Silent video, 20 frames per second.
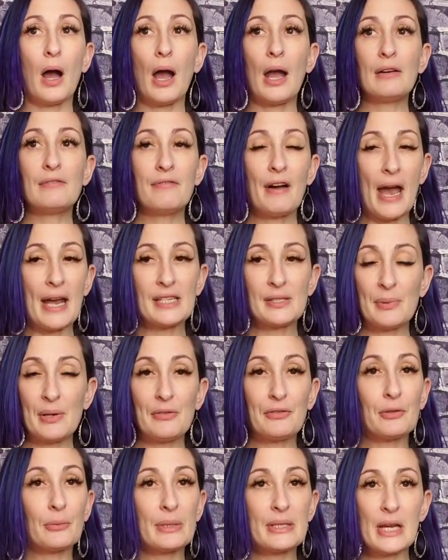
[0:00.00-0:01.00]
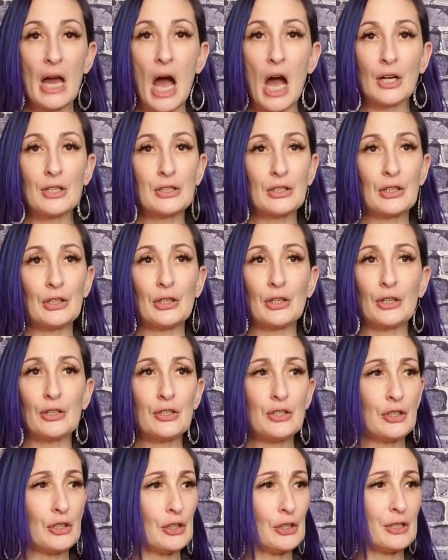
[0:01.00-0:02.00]
advisement from a doctor or
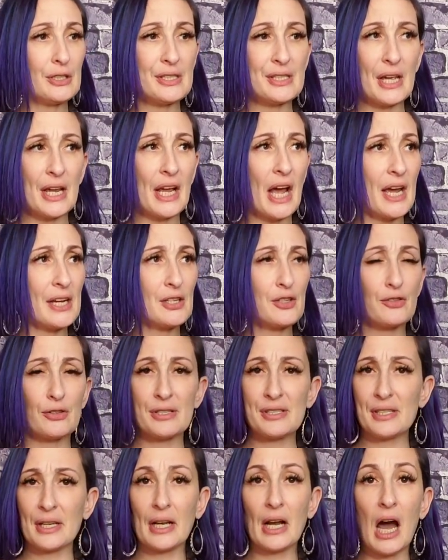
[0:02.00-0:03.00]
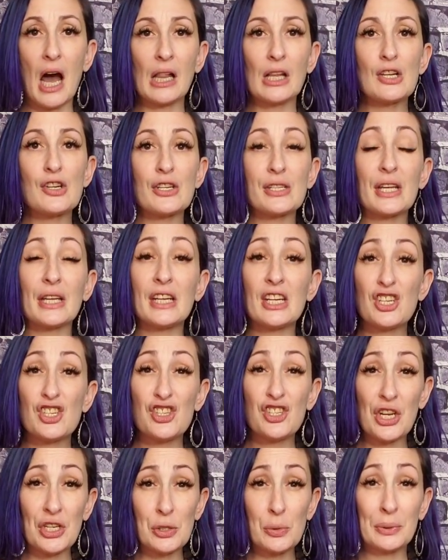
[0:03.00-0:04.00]
nurse, psychiatrist, psychologist, and it's
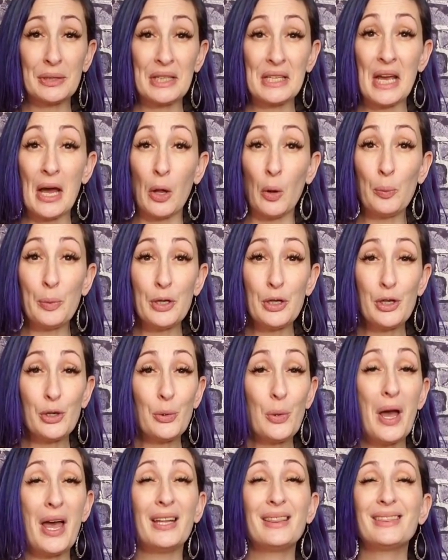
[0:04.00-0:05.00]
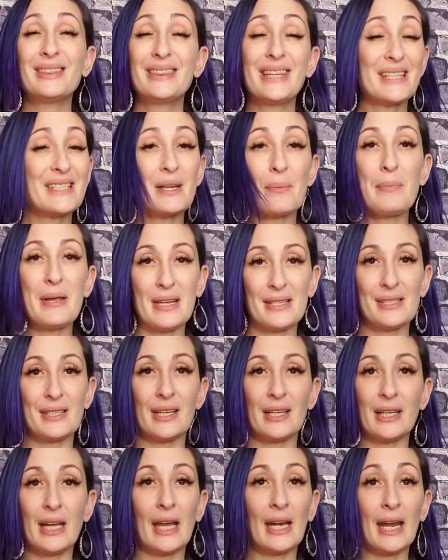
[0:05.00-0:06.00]
genuinely helping you, that's
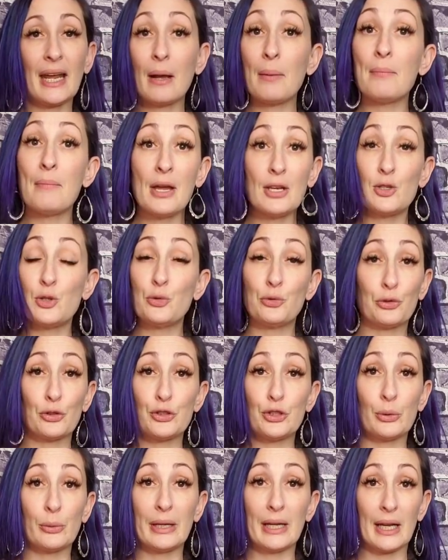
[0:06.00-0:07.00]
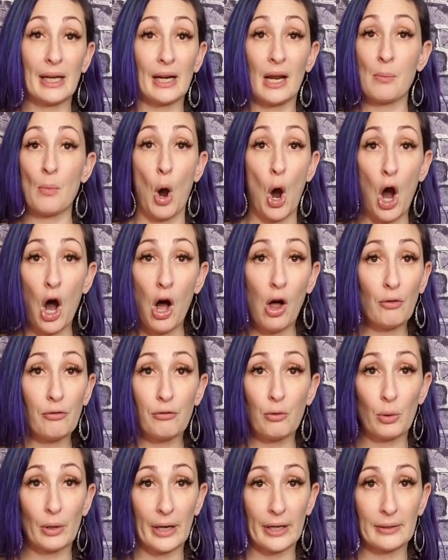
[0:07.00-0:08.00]
amazing. And I commend you for doing it, and I'm all
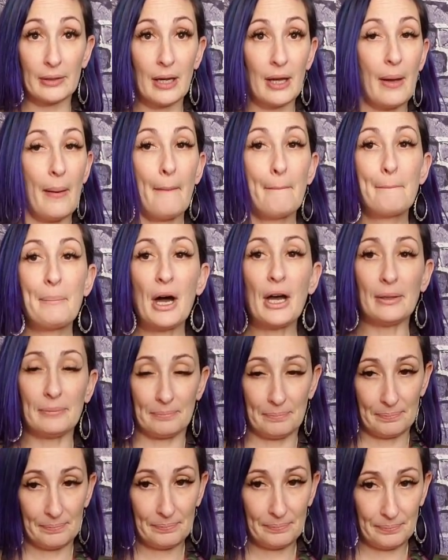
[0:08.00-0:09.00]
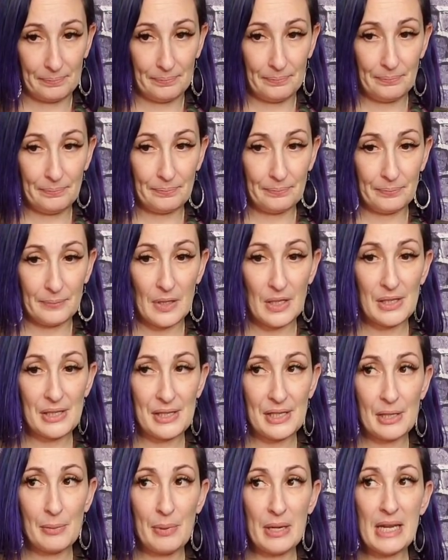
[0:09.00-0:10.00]
for it. But
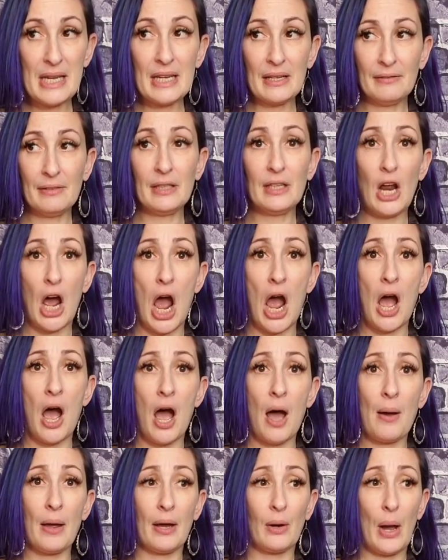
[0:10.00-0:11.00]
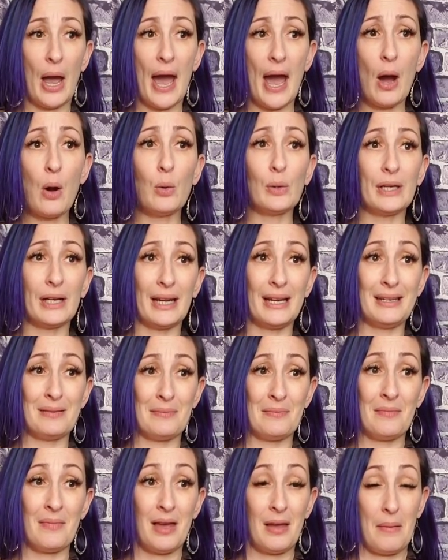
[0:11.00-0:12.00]
to be given out
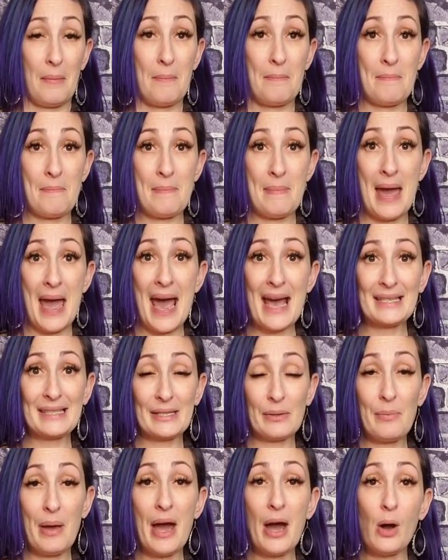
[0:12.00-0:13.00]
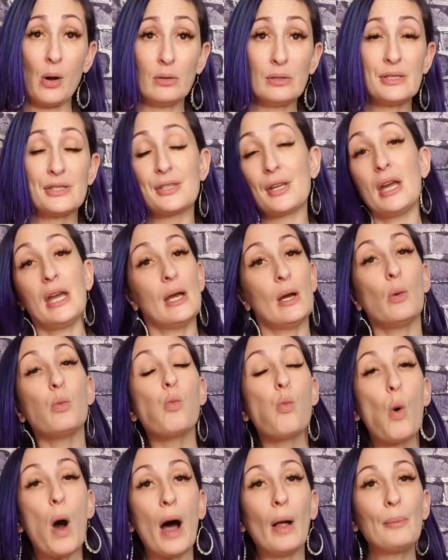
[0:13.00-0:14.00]
in mass amounts
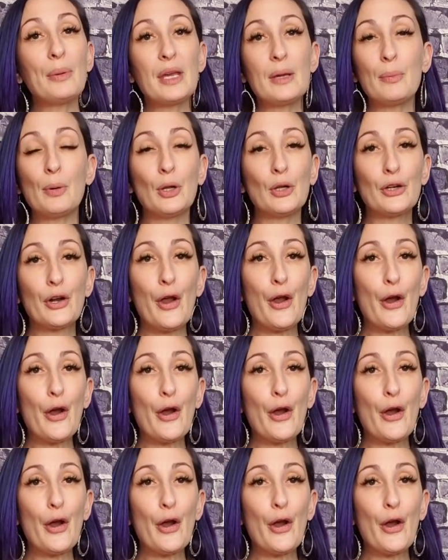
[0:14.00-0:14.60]
while people are